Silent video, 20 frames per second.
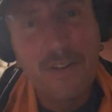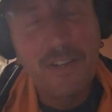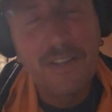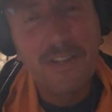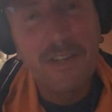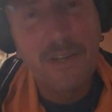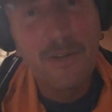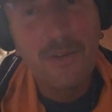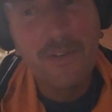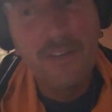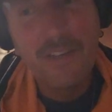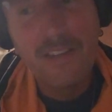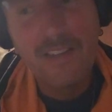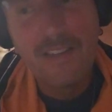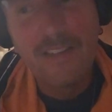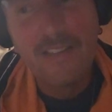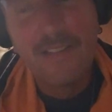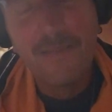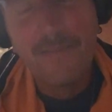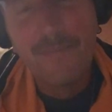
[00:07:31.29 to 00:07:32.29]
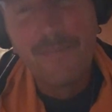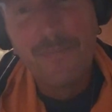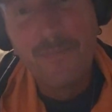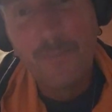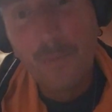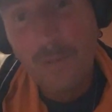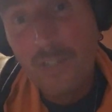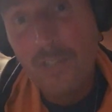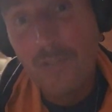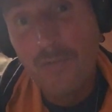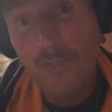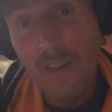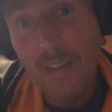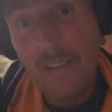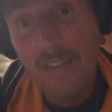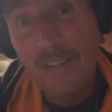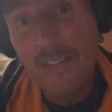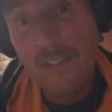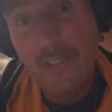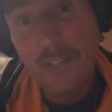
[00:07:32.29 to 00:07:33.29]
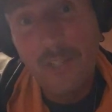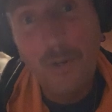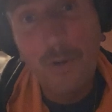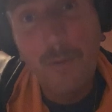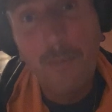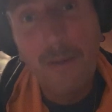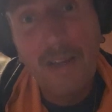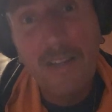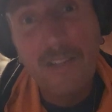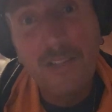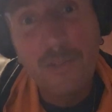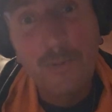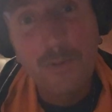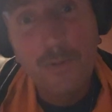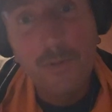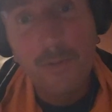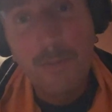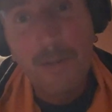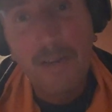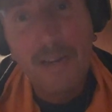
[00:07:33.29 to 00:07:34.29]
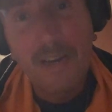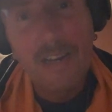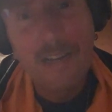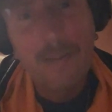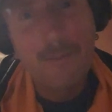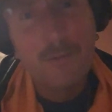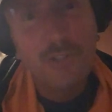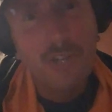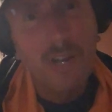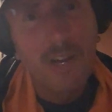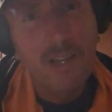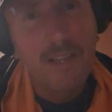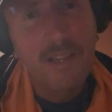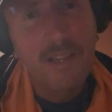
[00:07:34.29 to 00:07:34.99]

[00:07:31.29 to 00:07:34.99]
Gadot did, which is funny because Imagine was written by a guy named John